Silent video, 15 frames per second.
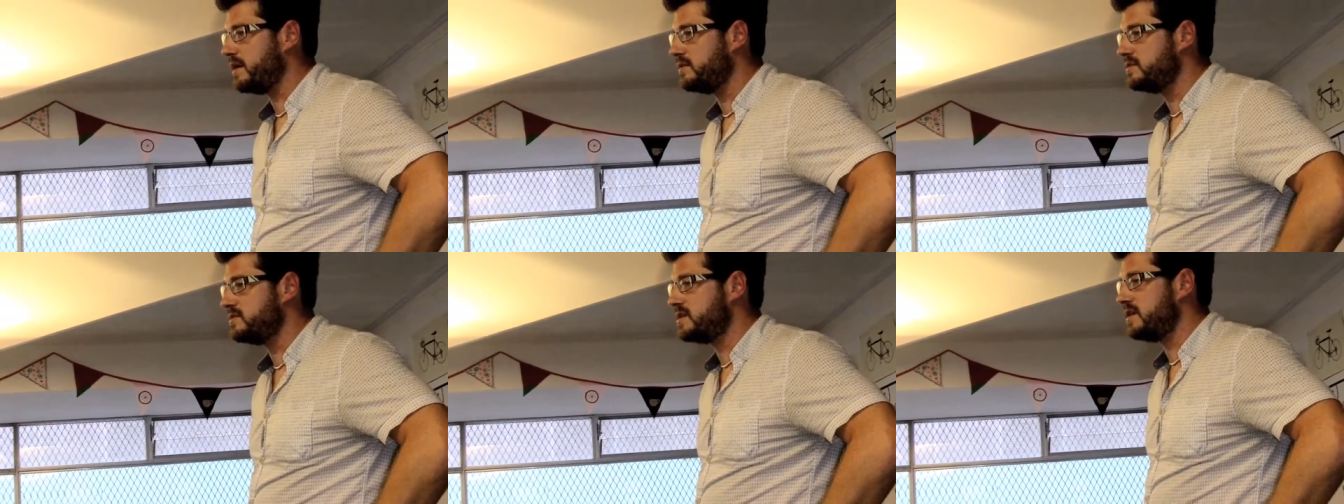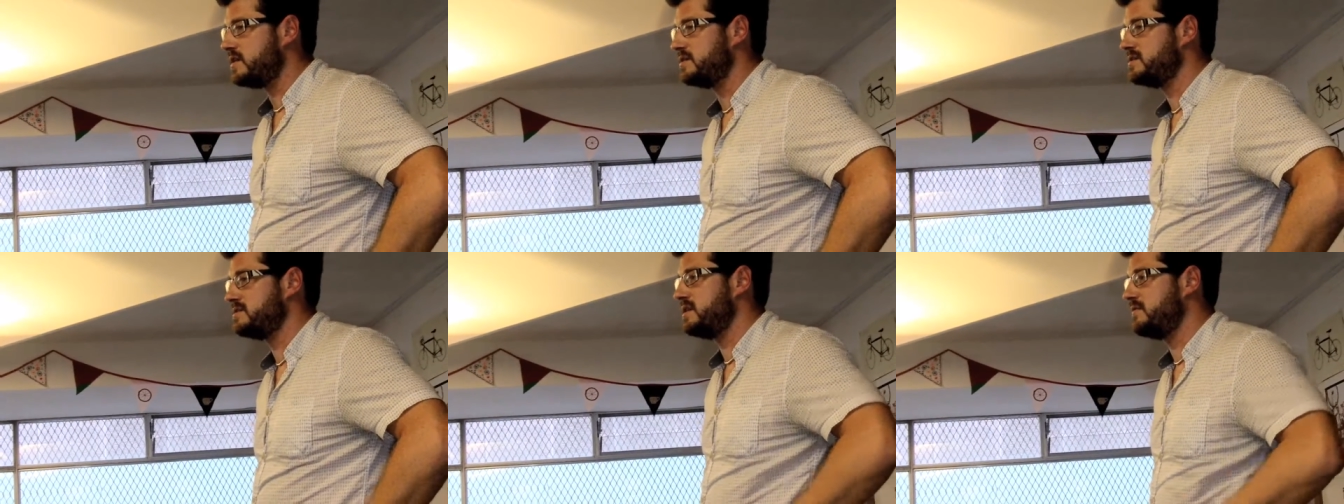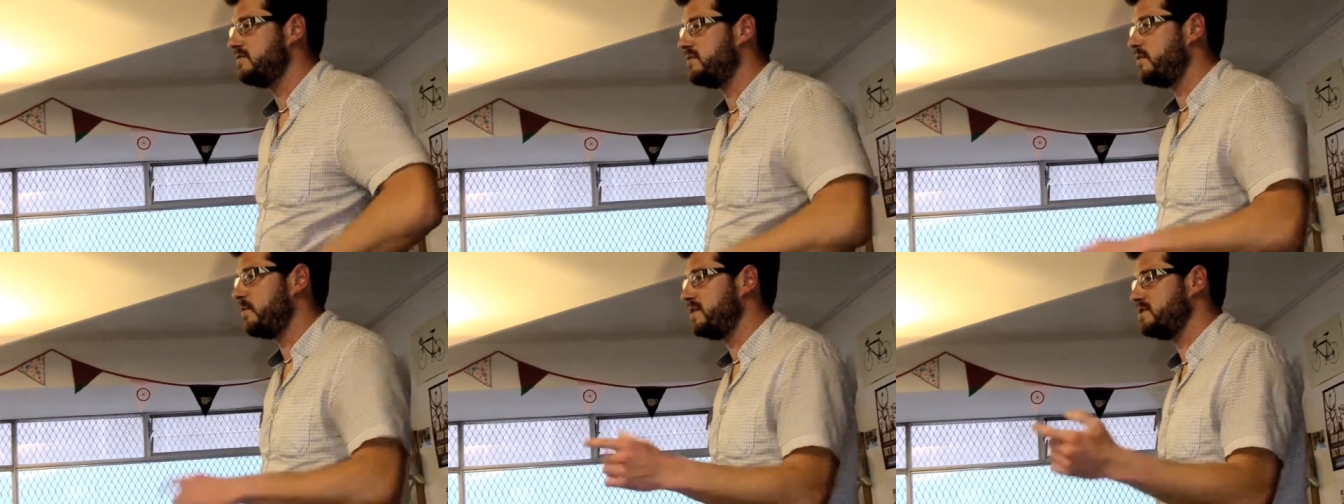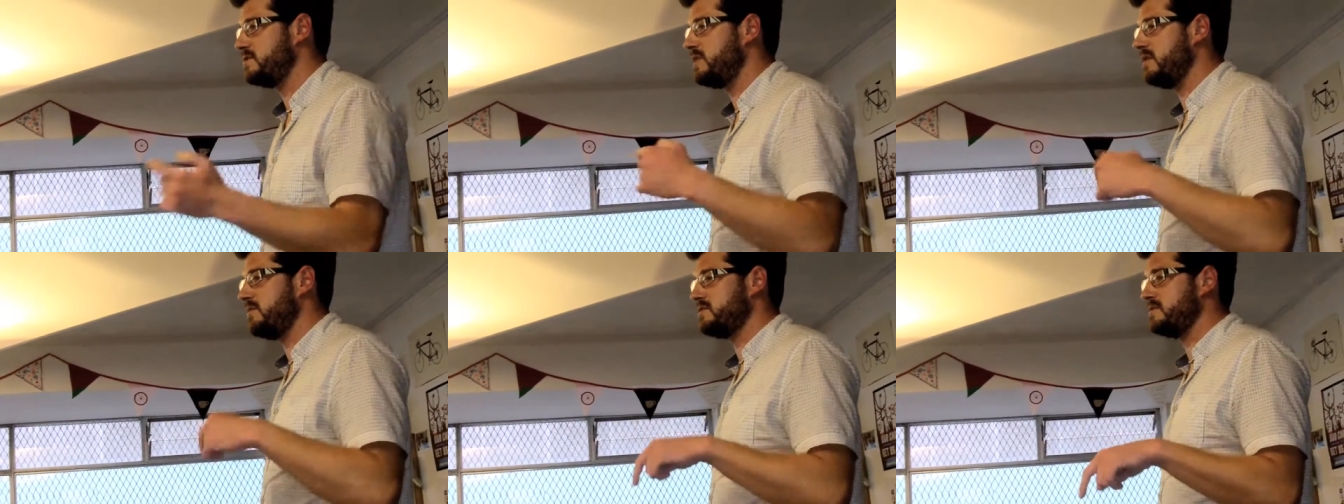and you certainly see from a range
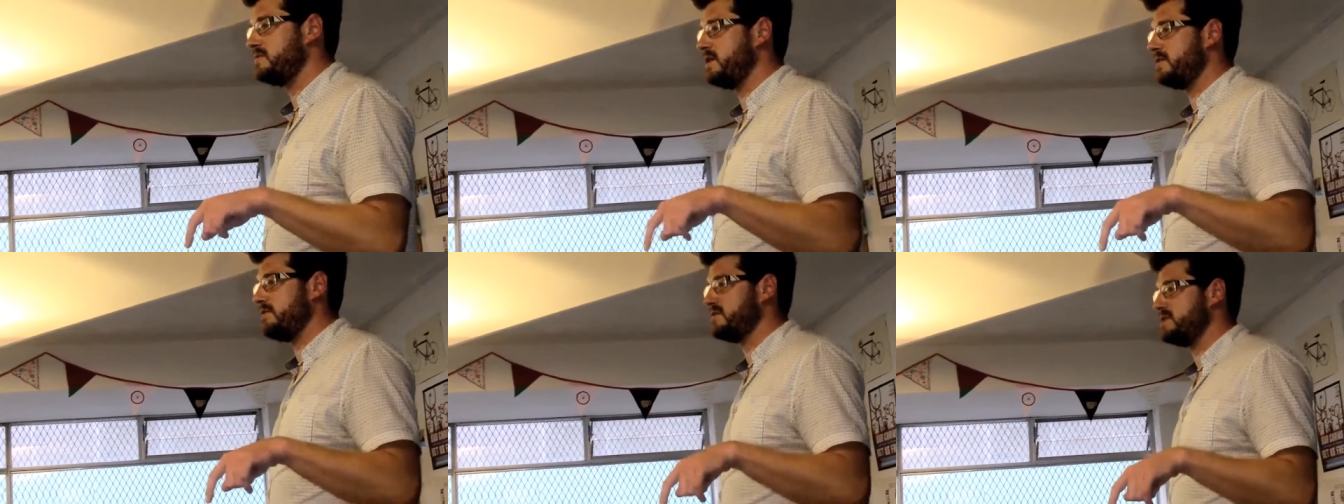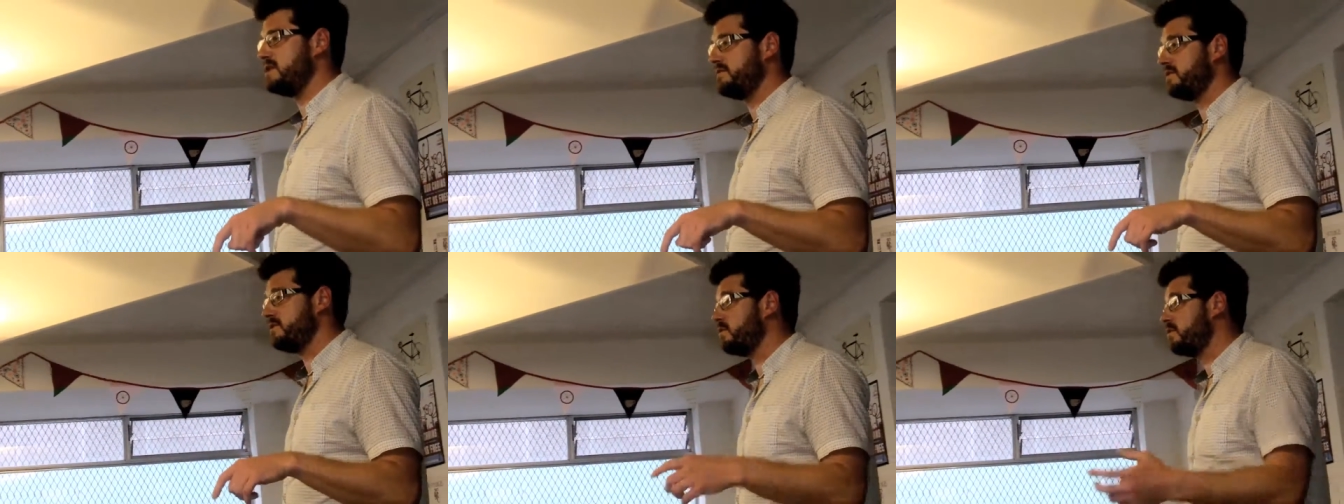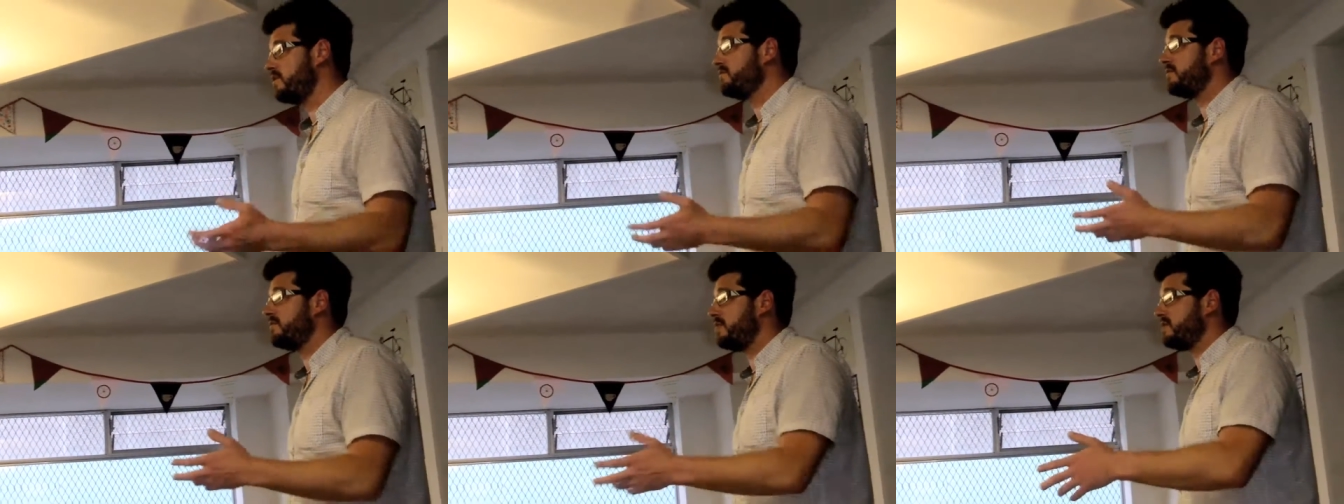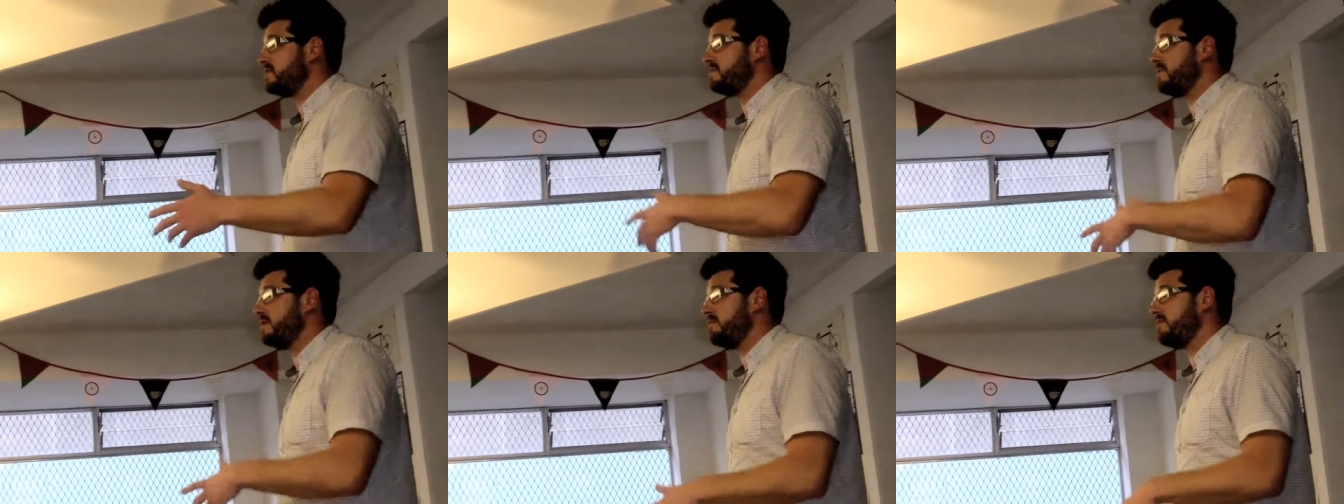of people speaking this evening, or even a
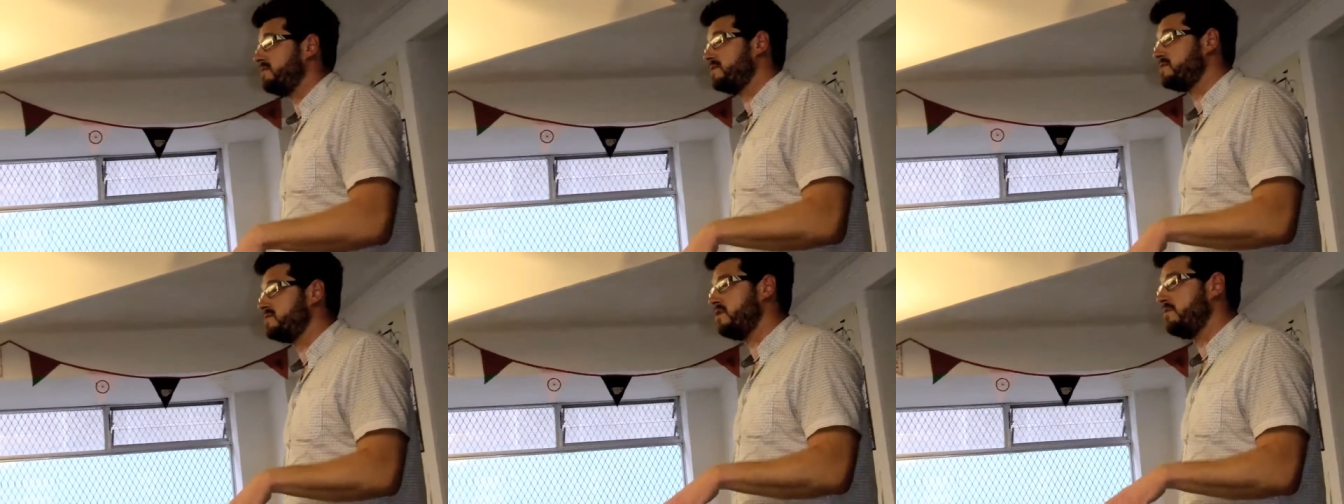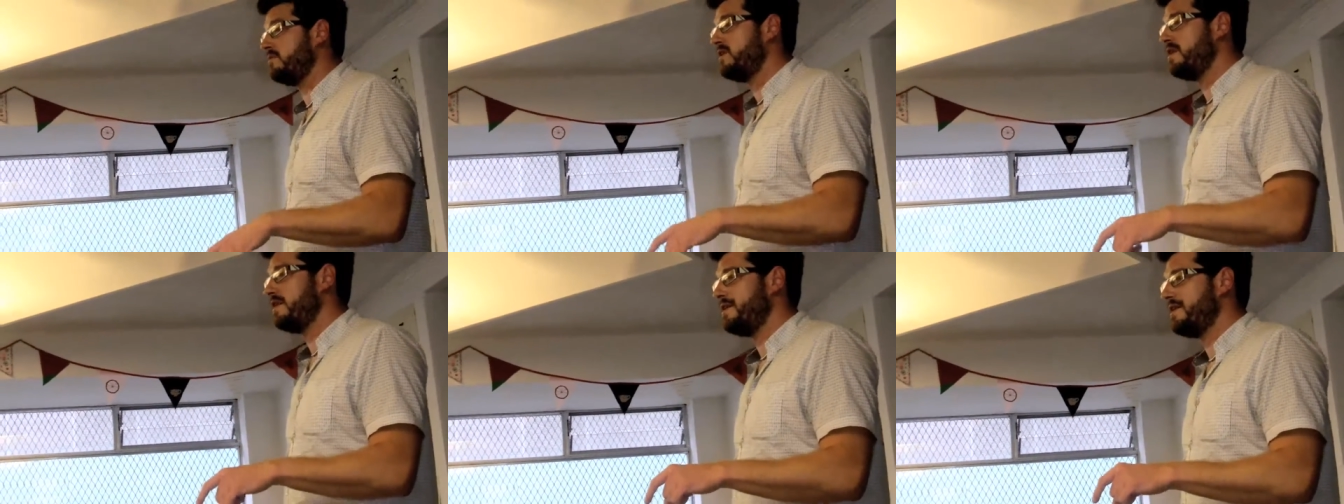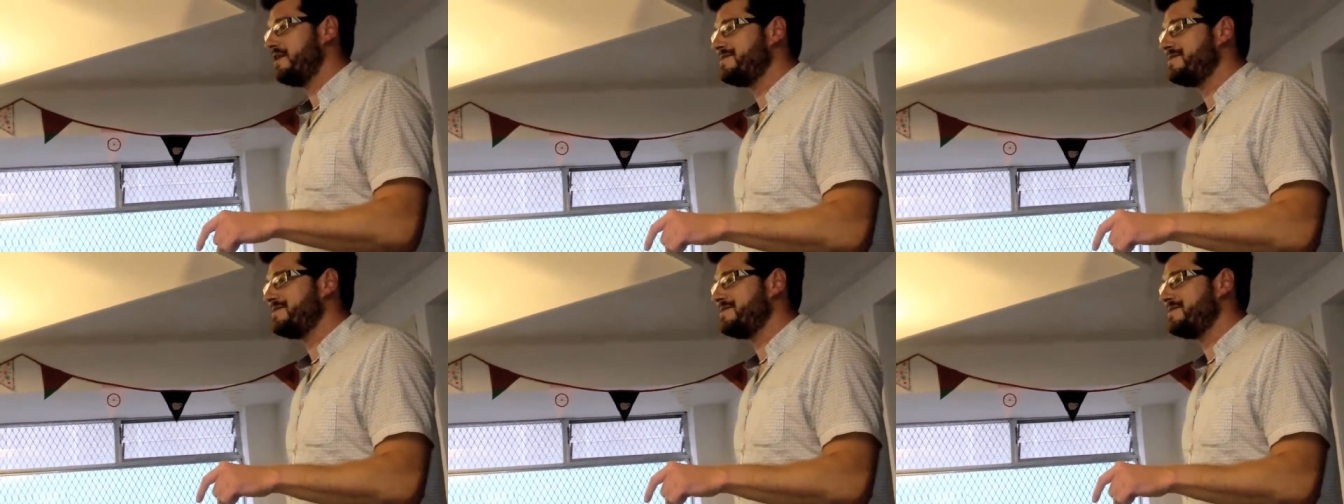range of people in this room,